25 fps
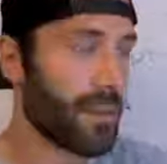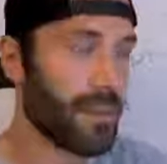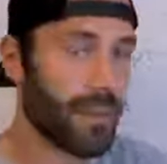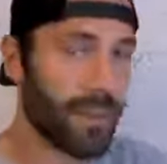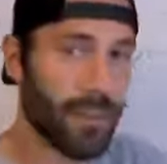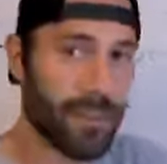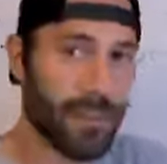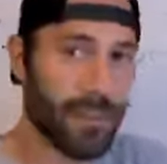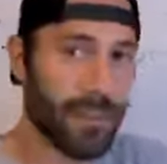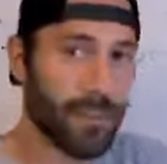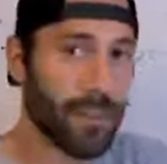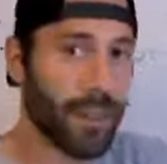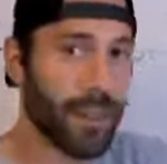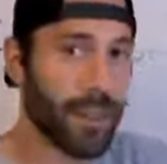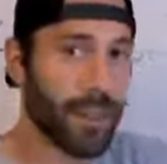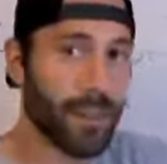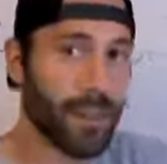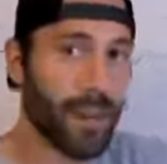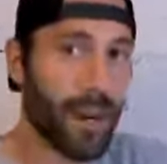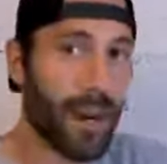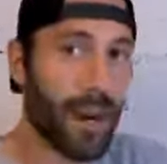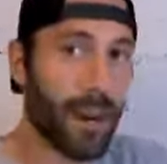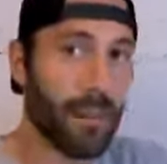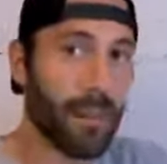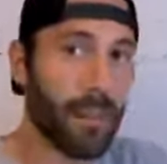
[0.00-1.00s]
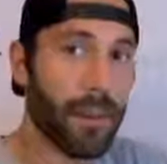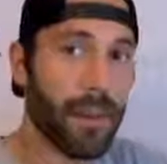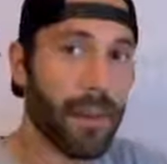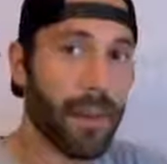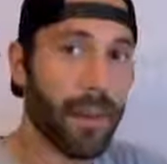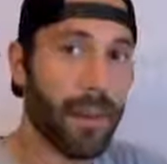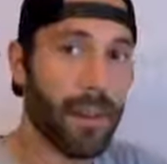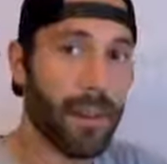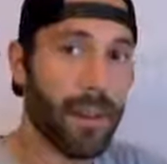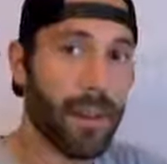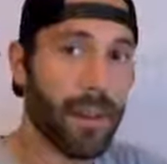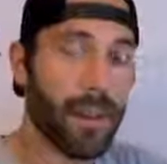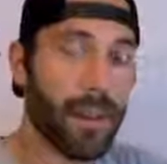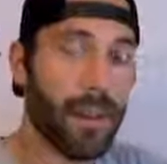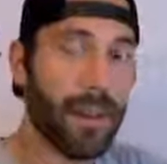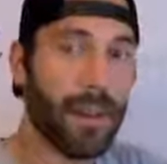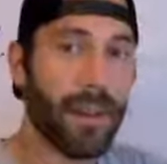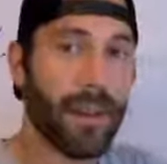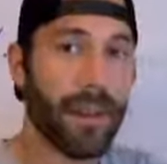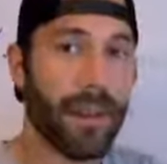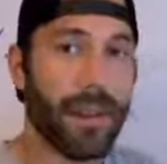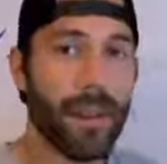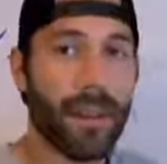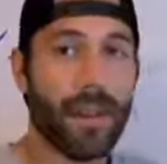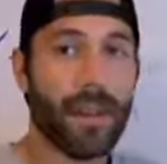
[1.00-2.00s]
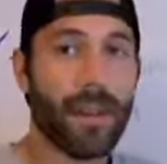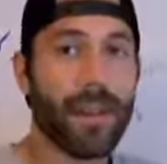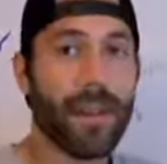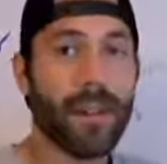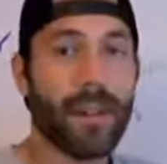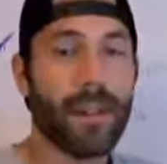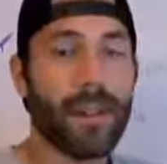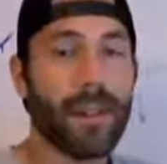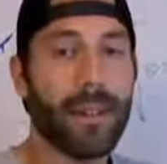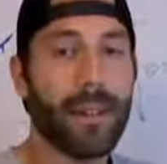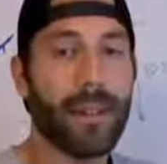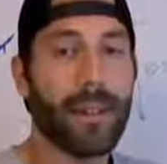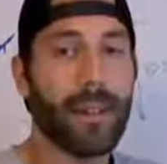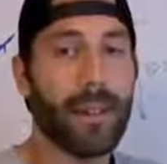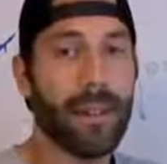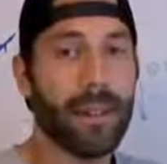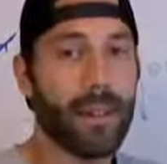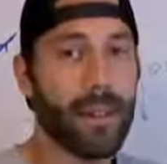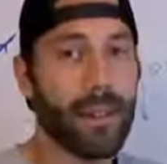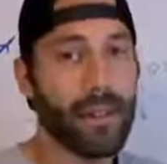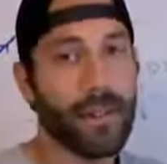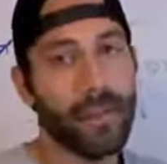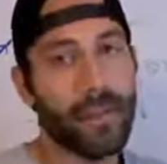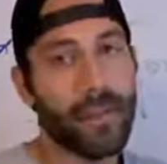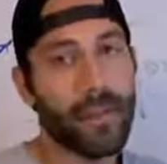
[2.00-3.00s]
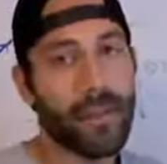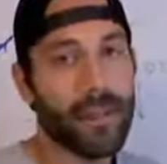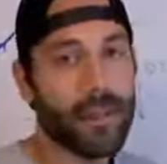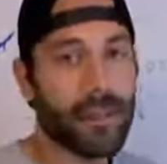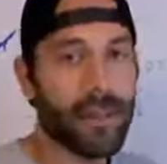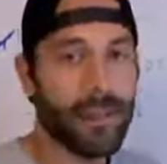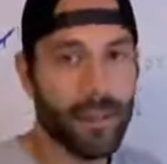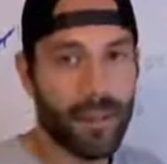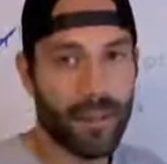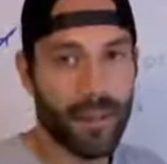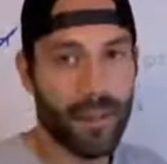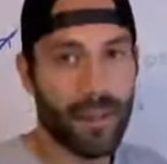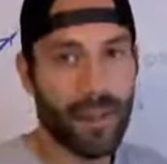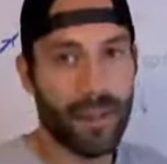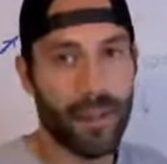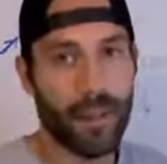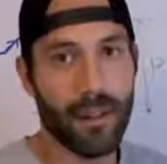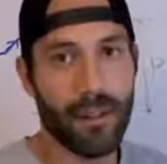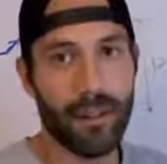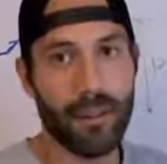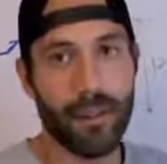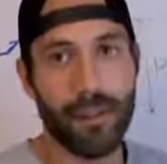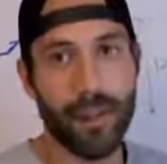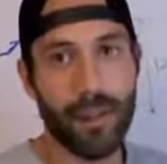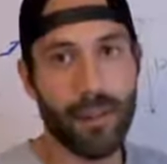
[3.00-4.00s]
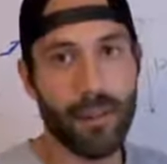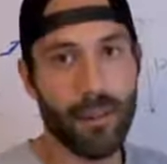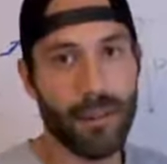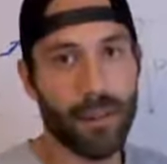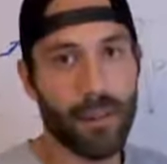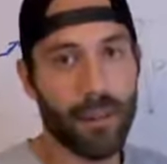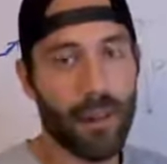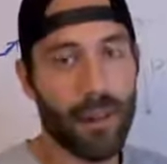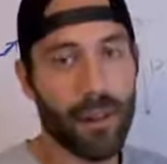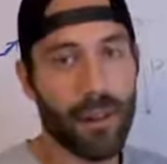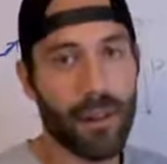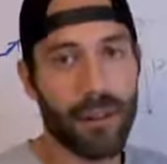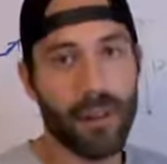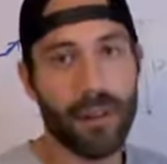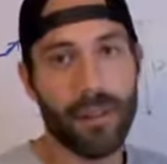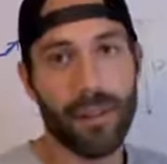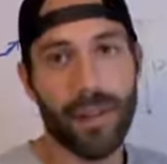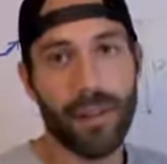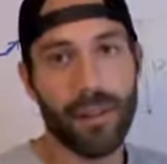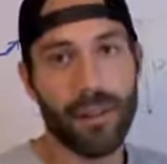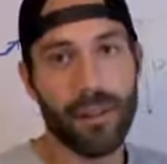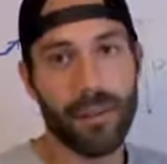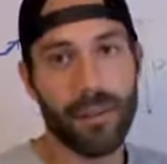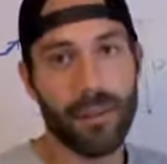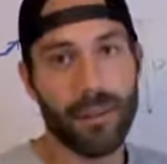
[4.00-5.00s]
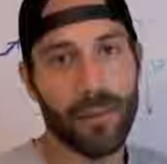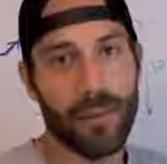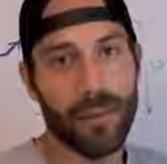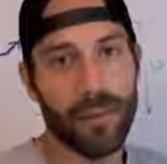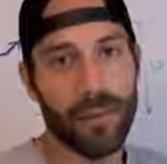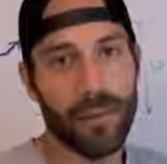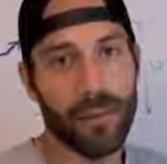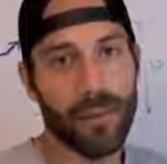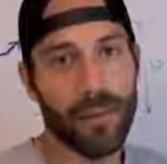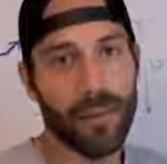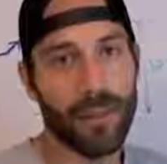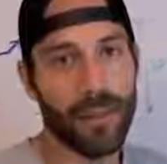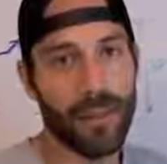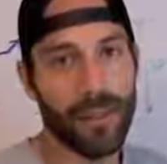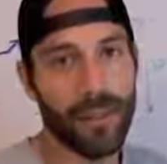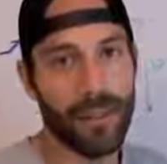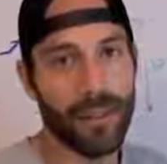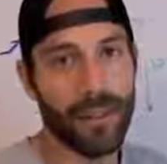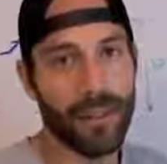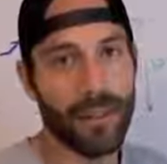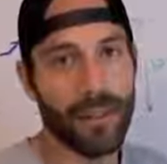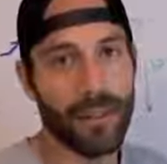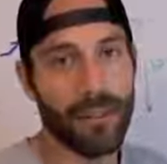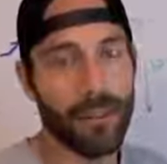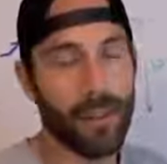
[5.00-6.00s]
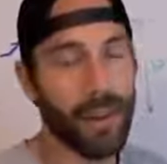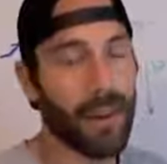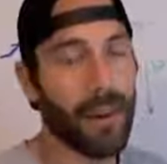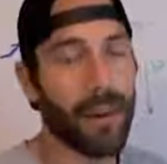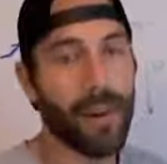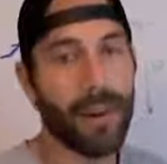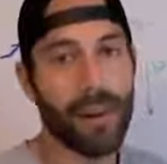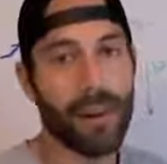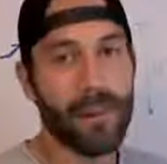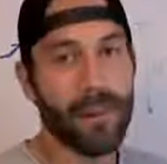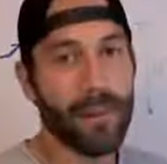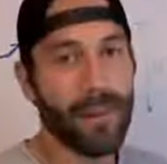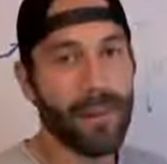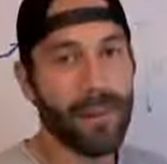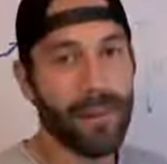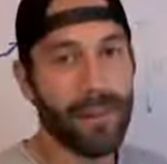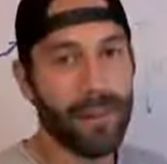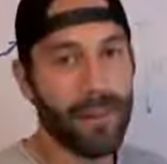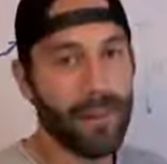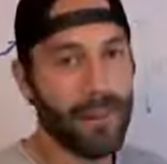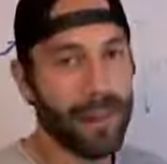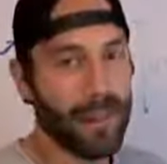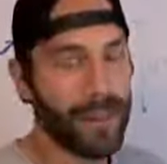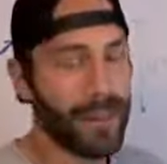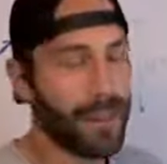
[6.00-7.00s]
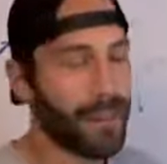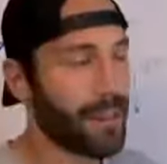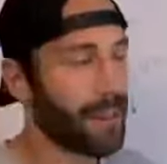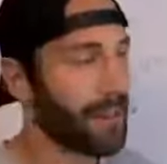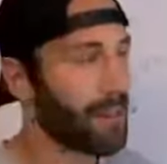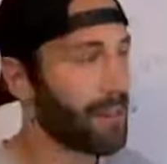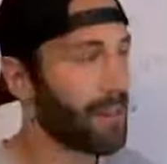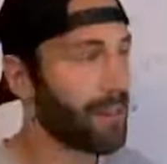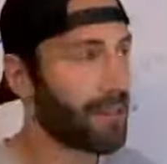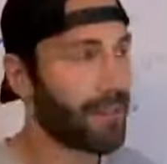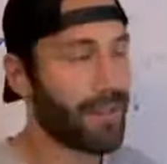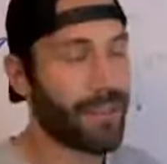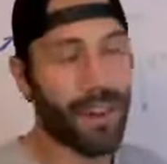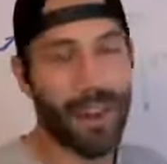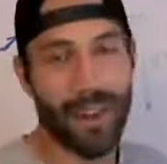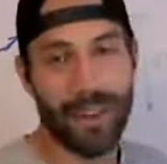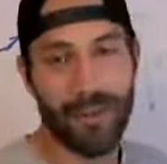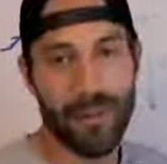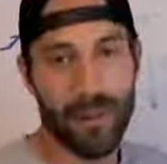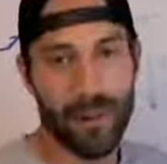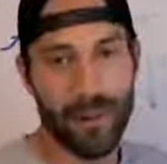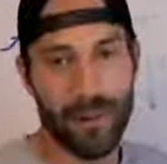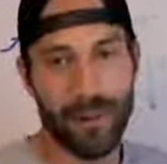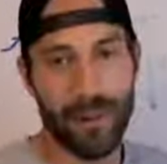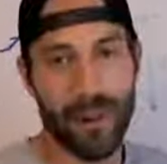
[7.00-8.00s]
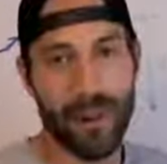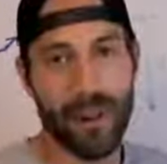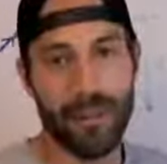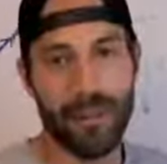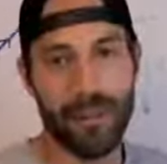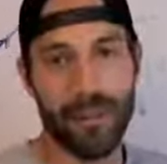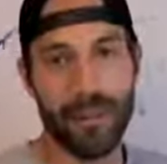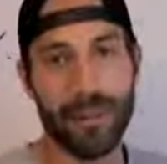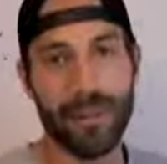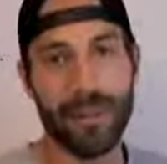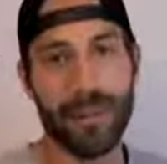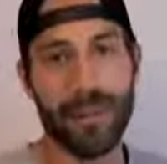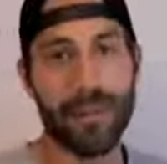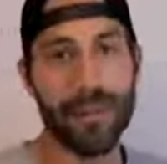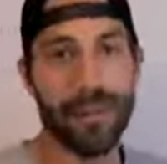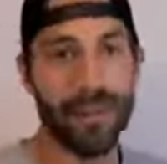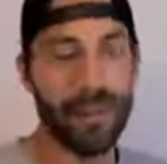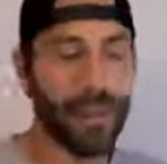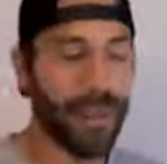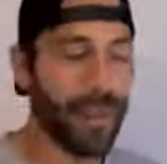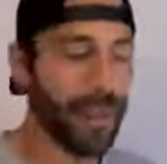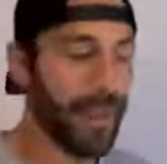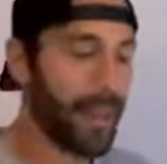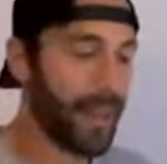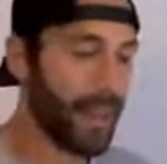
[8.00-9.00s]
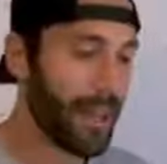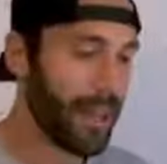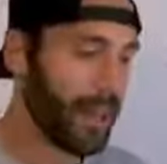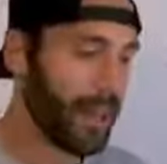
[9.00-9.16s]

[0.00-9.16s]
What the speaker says: there should be a drop. Now this one, people argue about this one. It's a big argument in the flat Earth, round Earth community,